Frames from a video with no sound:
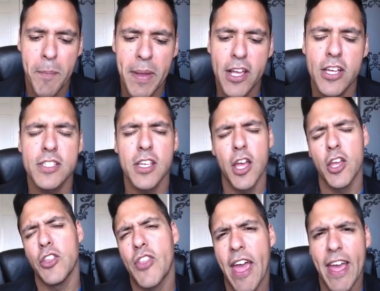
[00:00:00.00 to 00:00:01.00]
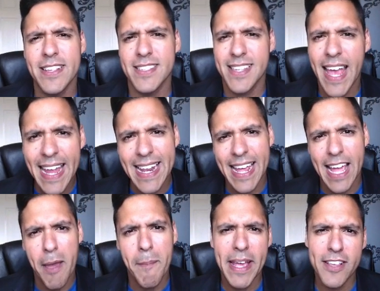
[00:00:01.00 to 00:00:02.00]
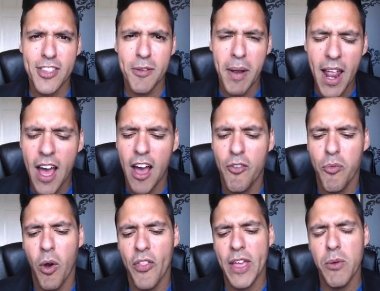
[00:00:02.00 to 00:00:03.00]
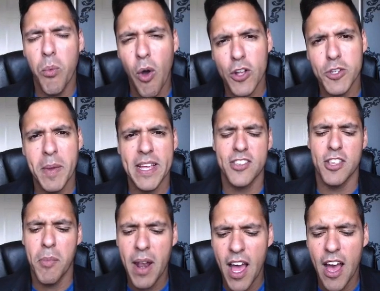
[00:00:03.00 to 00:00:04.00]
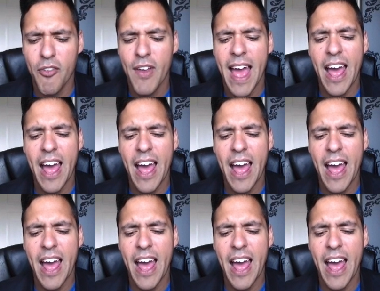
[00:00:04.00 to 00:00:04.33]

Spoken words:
Because they're entertaining. It makes them laugh. What they watch makes them laugh.